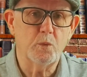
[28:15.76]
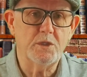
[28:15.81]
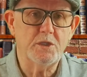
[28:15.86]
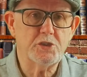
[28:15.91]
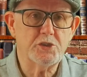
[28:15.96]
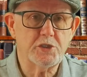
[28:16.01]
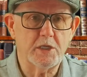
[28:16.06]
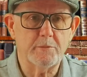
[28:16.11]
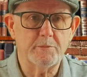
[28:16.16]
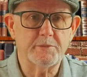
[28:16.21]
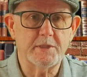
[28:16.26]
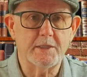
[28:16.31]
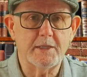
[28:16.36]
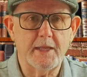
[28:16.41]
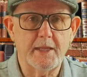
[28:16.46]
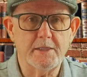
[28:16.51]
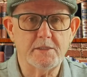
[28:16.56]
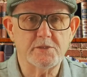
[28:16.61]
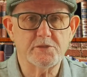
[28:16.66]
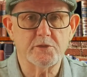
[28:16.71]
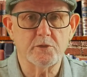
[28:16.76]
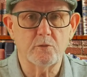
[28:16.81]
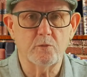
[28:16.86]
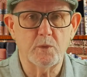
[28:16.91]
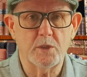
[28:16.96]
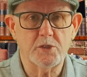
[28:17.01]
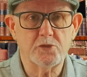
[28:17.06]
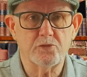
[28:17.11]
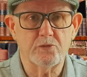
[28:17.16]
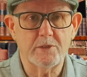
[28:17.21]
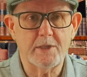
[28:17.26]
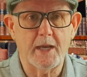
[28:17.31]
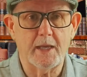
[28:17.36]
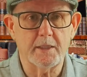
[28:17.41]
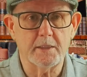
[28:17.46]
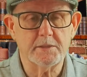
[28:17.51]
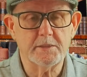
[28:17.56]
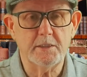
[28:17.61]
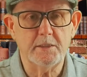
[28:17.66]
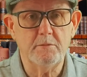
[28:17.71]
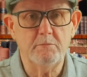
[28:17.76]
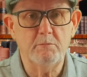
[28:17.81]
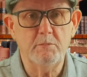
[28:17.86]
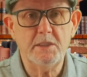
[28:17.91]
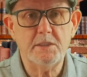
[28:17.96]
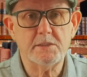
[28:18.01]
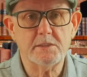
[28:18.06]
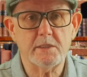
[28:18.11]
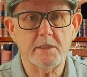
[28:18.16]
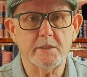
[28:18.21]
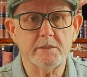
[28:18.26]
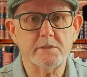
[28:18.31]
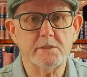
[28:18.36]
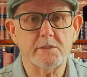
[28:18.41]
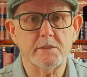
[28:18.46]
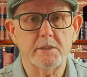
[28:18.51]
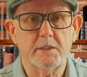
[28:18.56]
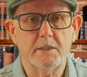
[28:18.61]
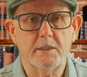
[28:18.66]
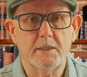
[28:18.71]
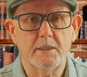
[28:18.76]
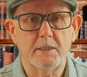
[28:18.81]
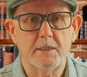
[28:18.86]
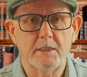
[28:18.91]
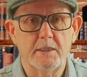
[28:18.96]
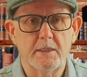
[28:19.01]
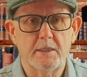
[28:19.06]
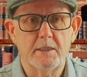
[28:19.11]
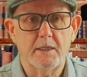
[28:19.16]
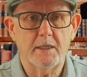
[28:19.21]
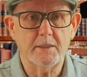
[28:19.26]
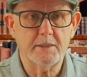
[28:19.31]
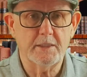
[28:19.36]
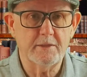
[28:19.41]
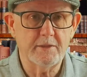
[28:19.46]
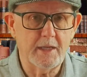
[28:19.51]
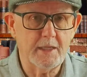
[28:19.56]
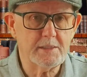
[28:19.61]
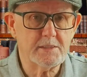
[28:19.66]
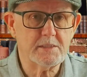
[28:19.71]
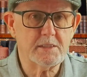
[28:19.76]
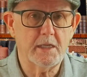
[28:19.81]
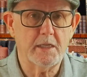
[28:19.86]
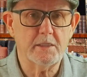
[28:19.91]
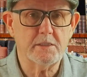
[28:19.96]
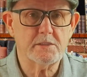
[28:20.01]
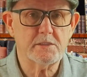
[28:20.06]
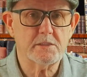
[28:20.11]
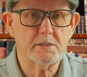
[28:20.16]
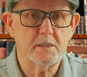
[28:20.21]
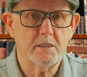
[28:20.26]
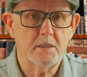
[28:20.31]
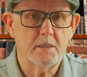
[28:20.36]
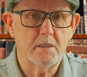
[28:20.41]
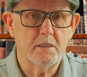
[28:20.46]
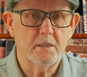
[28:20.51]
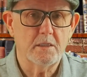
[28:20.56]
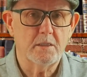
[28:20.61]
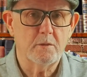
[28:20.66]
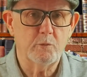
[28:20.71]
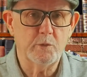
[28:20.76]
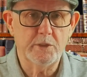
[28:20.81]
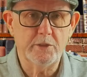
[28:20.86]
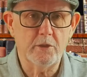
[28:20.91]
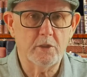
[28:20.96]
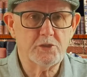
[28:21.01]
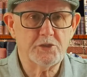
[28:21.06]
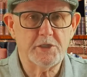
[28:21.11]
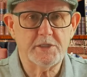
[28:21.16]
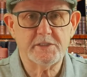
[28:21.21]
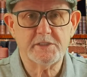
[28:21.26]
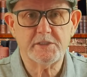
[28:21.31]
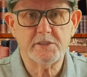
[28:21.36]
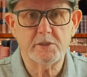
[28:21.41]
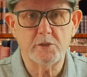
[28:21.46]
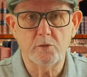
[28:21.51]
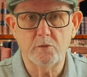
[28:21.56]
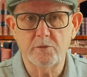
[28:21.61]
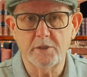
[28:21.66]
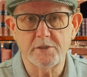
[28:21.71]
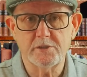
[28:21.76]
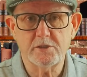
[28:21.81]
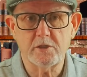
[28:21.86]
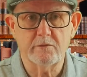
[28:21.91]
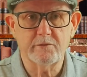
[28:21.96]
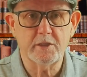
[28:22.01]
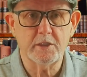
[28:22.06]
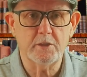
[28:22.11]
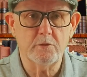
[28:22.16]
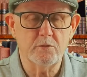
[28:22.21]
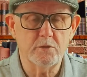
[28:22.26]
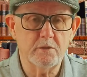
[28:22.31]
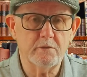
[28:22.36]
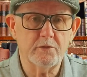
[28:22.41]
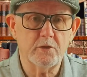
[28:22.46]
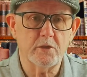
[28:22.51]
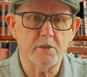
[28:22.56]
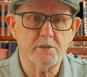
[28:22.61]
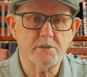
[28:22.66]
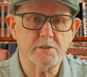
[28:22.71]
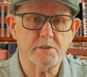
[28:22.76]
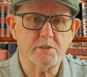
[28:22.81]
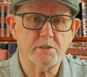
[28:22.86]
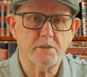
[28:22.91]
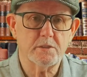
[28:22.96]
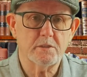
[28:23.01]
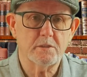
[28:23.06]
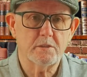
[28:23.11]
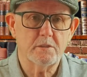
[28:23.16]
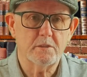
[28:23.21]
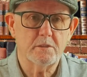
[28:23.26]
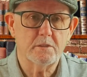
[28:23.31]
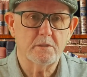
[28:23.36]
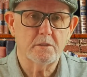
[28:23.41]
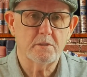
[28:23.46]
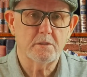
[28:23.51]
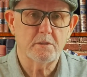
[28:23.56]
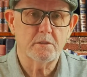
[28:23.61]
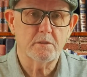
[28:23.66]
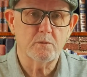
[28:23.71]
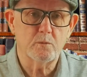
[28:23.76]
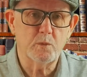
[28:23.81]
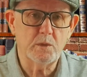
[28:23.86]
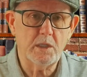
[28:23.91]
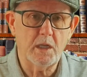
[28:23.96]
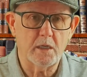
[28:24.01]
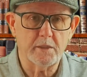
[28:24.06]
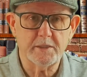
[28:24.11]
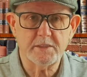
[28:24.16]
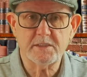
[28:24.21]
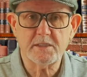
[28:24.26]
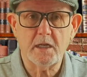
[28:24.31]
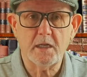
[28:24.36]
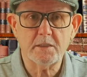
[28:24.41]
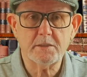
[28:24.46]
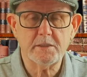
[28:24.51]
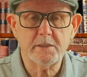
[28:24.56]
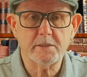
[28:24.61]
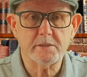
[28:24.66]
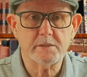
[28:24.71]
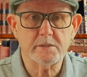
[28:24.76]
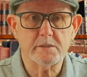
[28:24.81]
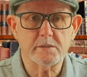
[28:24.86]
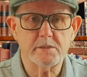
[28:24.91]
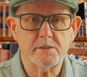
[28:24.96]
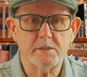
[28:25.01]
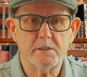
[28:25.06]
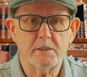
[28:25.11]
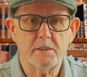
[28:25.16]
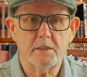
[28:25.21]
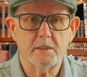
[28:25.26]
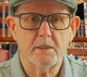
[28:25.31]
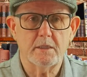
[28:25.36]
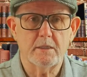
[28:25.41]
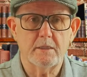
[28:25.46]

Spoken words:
we shape the lens through which reality meets us. And in that sense, we are not just students of the universe, we are its artists.